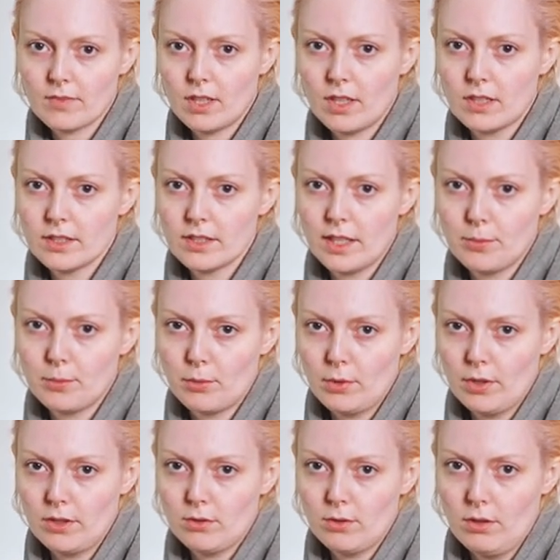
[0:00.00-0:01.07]
I slept
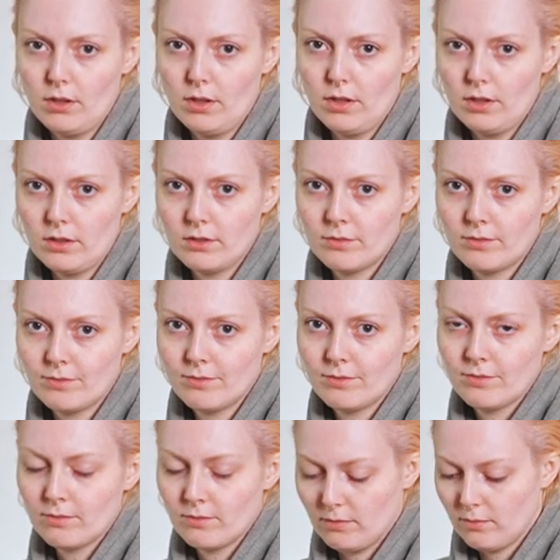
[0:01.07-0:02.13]
way too long.
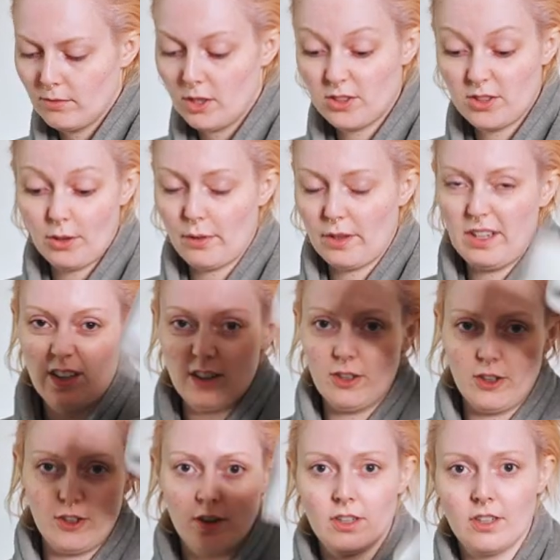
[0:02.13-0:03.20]
There's nothing in
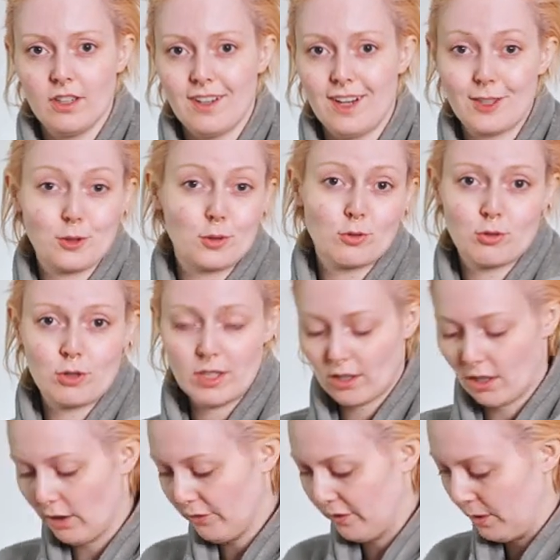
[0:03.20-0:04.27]
here. I don't drink
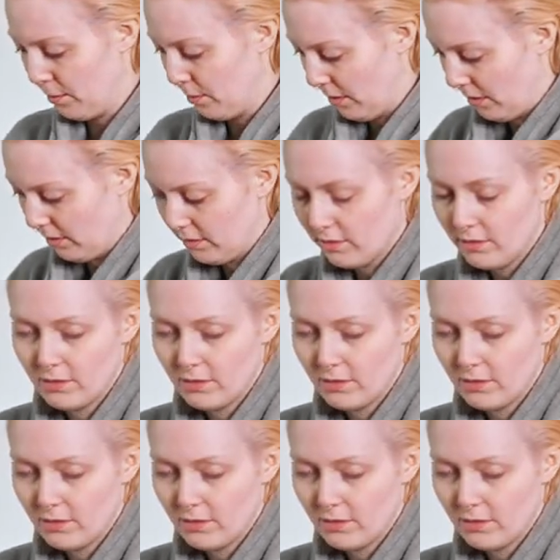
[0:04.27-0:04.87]
coffee, but...